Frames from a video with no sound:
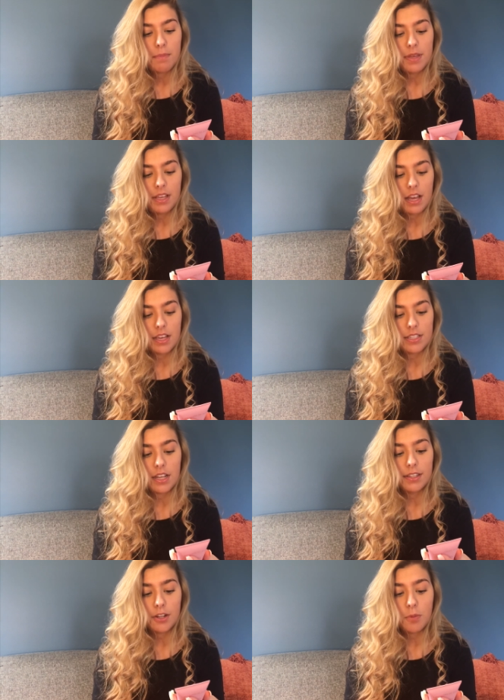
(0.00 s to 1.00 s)
because
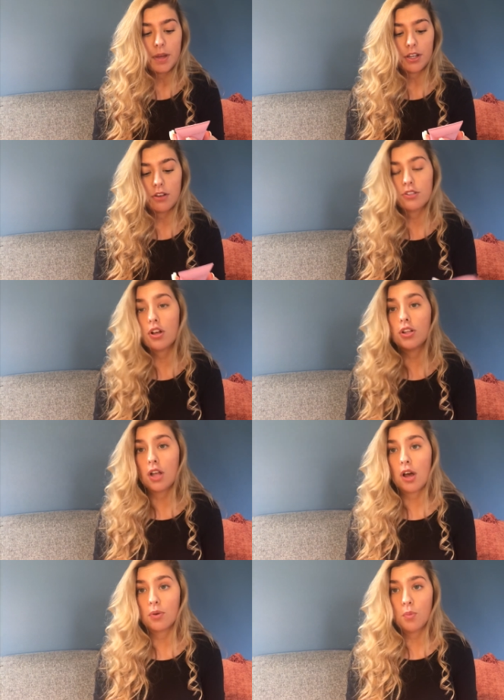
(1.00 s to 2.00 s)
a little bit goes a
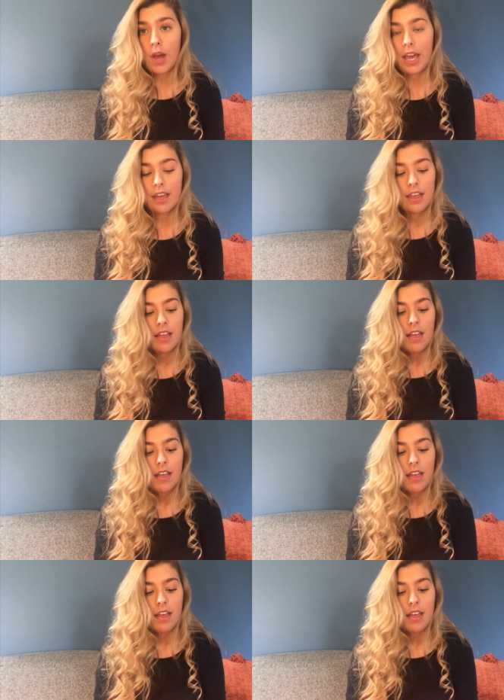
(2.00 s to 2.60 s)
long way.